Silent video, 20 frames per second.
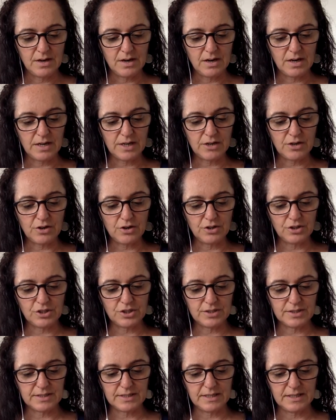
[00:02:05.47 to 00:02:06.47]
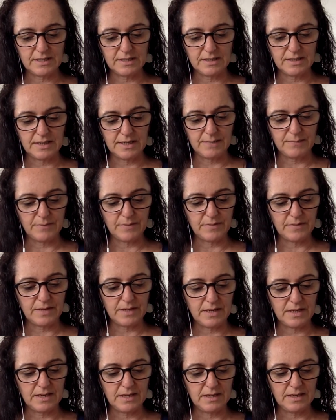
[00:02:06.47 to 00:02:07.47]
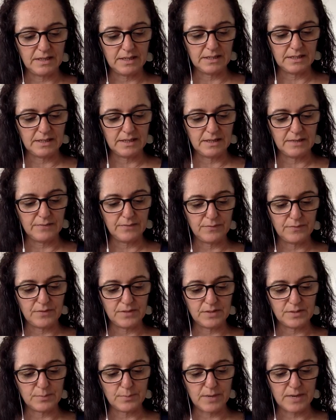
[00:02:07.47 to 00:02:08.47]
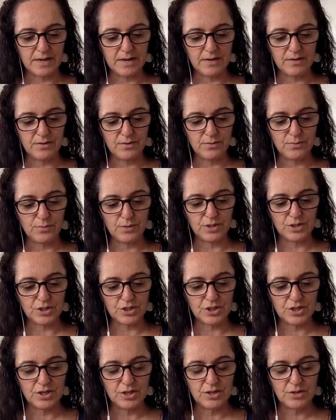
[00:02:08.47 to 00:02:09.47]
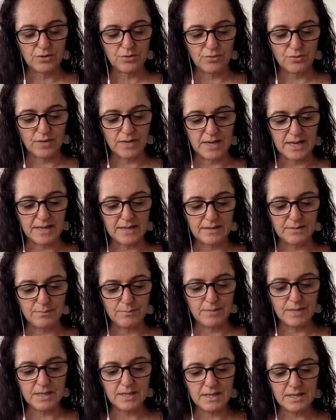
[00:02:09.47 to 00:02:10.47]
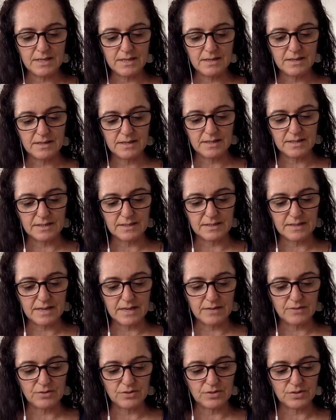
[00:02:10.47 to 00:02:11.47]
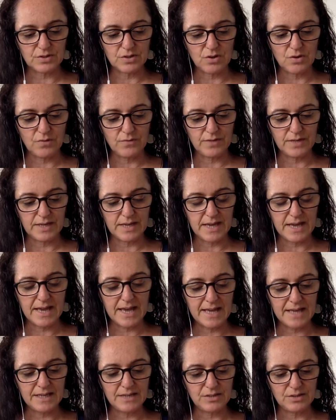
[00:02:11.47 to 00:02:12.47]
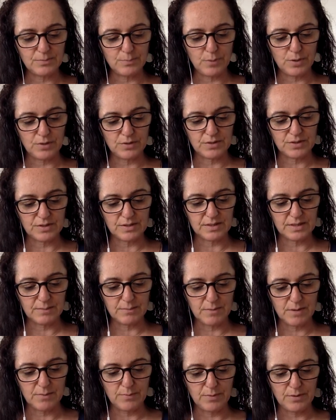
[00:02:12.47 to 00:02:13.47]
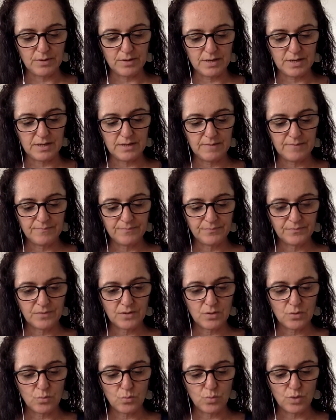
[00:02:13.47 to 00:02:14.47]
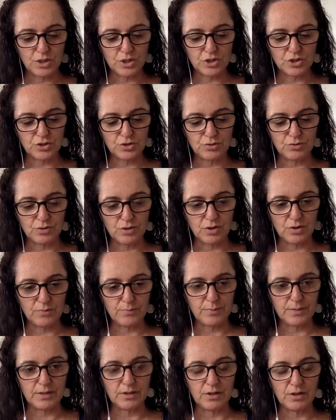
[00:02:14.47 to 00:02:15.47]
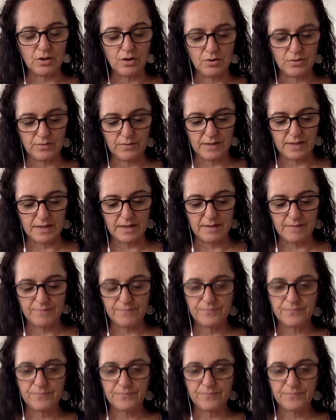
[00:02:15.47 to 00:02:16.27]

I consciously claim that the healing love of this power which created me is now dissolving any deposits in my body which do not belong there.